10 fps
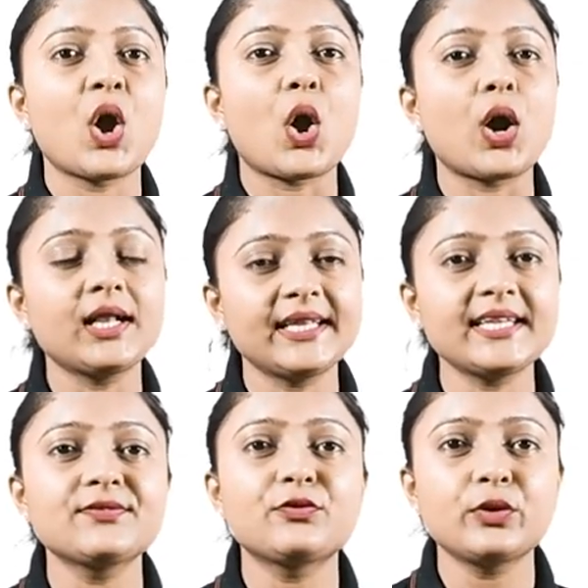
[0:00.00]
All
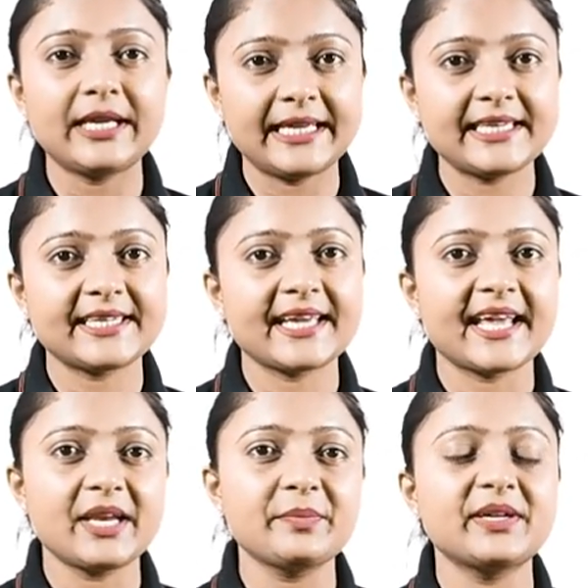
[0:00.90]
these wool-yielding
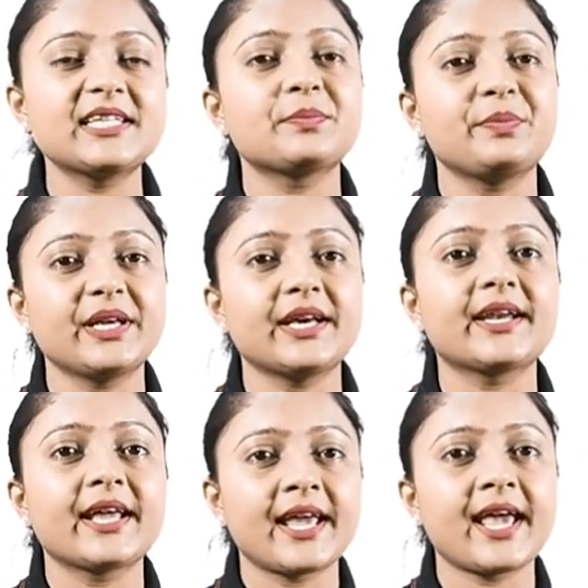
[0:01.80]
animals
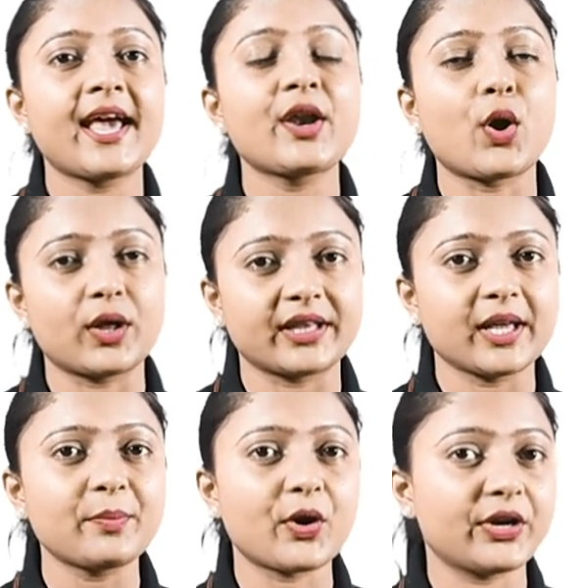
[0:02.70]
bear hair on
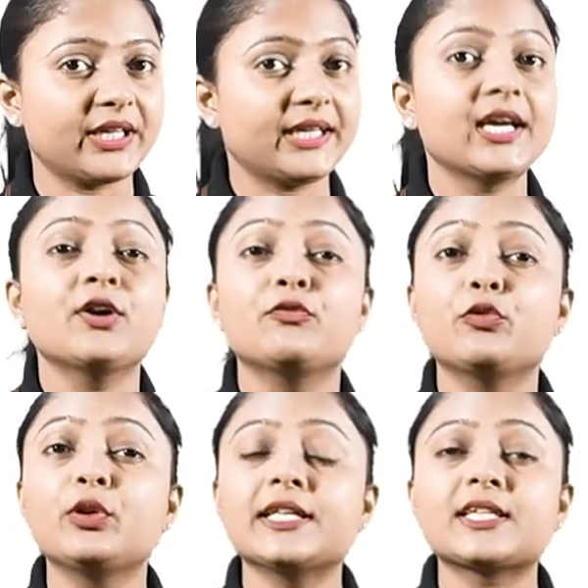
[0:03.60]
their body.
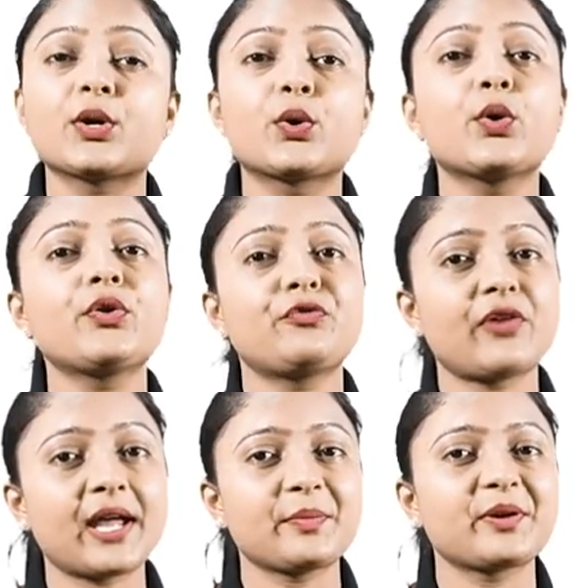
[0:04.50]
Wool is a good
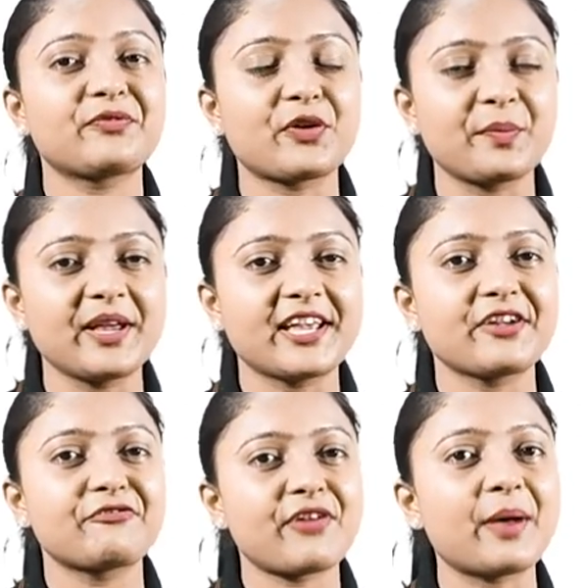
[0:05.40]
fiber for
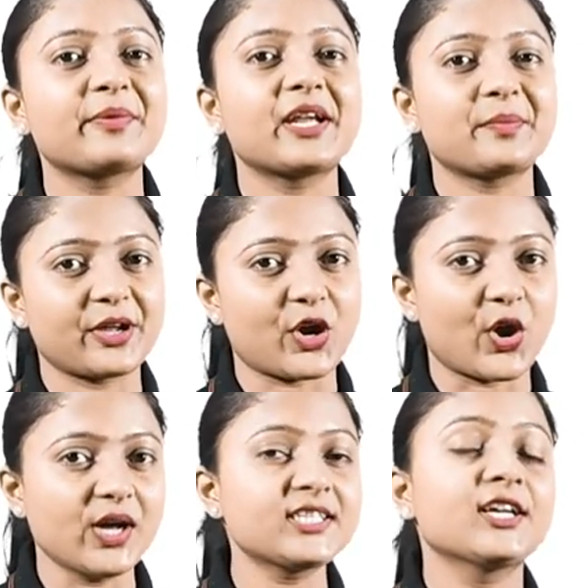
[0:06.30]
making fabric
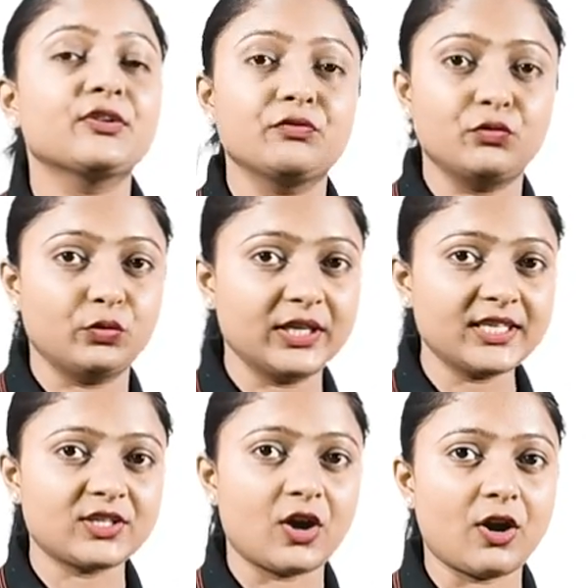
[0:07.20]
because wool
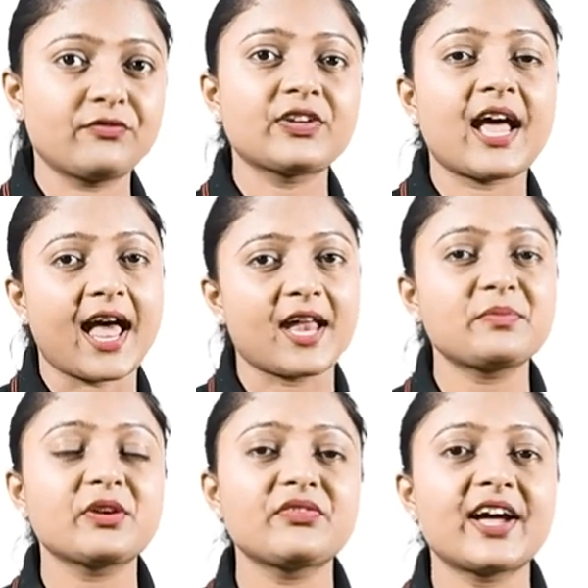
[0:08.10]
is soft
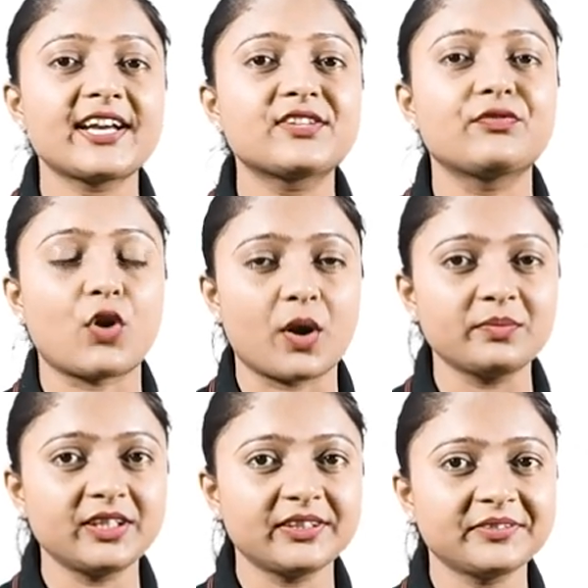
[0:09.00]
and provides
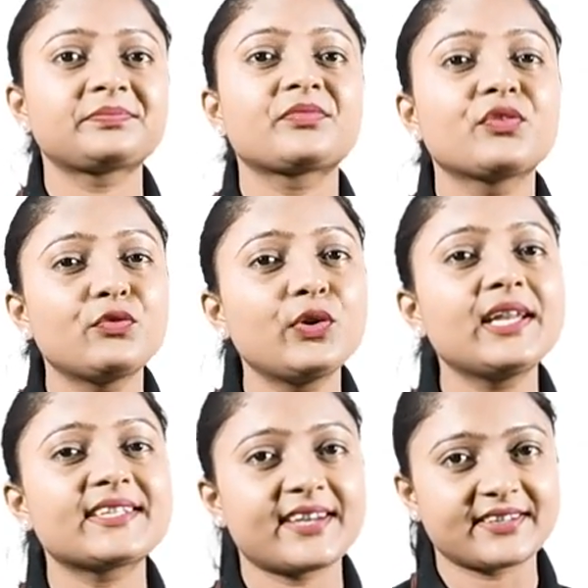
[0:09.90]
warmth.
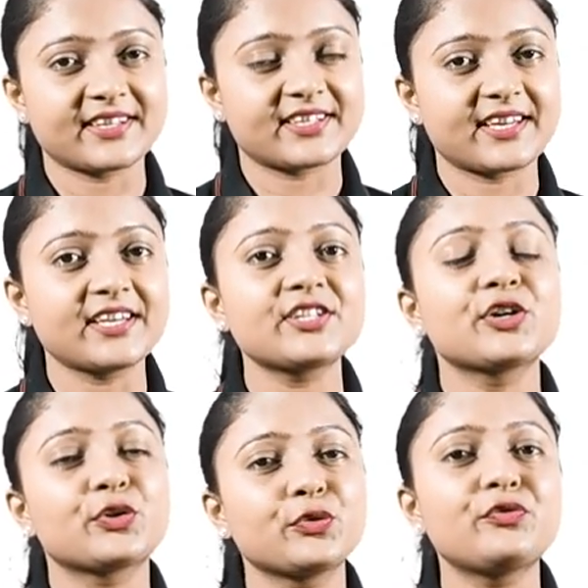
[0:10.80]
Wool is resistant
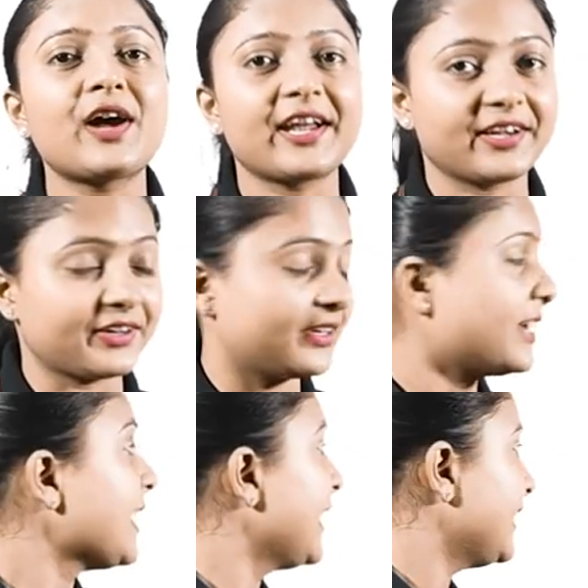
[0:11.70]
to fire.
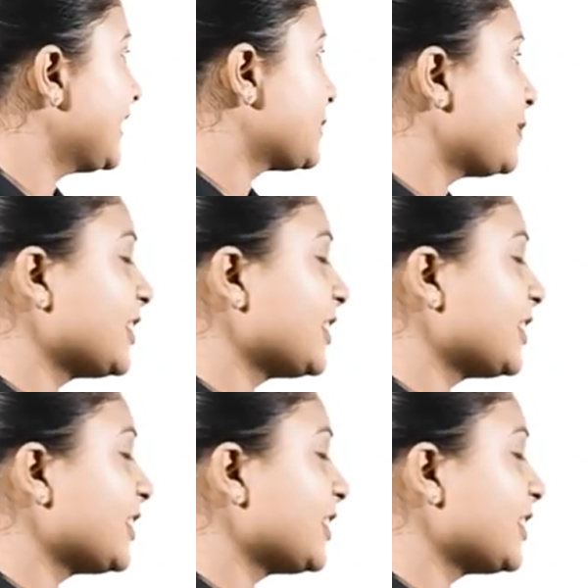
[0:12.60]
In this